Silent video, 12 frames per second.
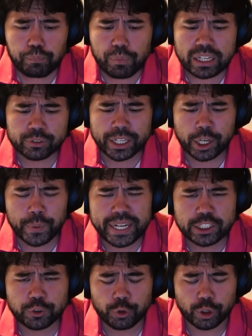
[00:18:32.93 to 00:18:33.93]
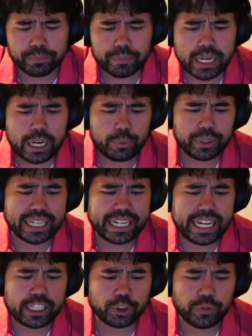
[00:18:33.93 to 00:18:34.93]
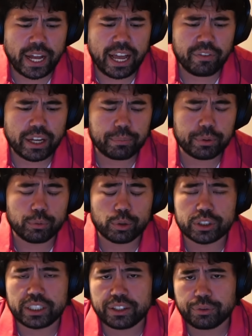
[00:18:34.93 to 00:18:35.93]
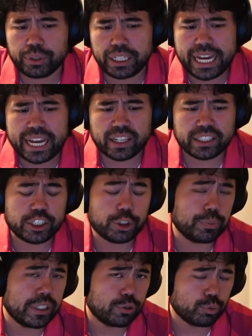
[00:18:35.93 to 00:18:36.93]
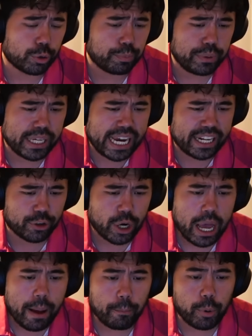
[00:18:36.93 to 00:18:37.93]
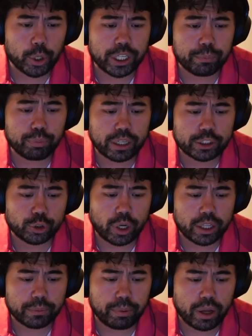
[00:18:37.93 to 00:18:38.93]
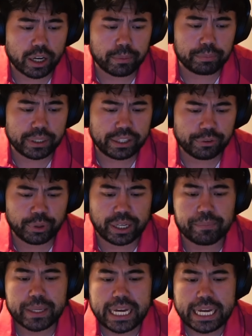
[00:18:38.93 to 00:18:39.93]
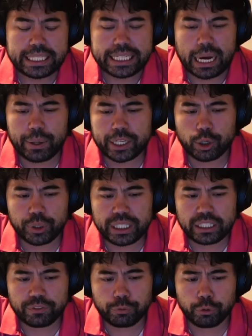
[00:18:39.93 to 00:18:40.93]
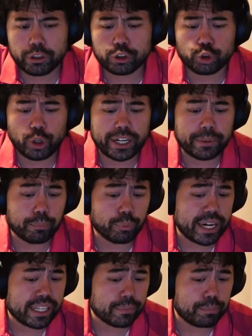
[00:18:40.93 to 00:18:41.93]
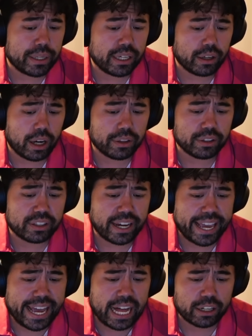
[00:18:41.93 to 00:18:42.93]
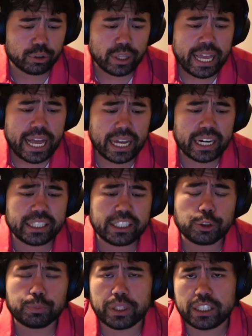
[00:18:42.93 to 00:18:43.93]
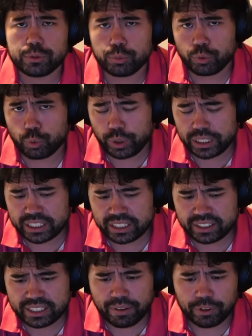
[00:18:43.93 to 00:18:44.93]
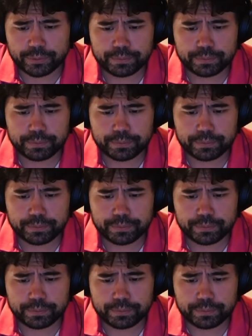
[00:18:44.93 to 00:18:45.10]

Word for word: So I go h4, we get h5, I play rook d3, and Anish plays rook b8 here, putting pressure on the pawn on b3. Now I go e4, trying to break the pin on the diagonal, and Anish plays move queen c7.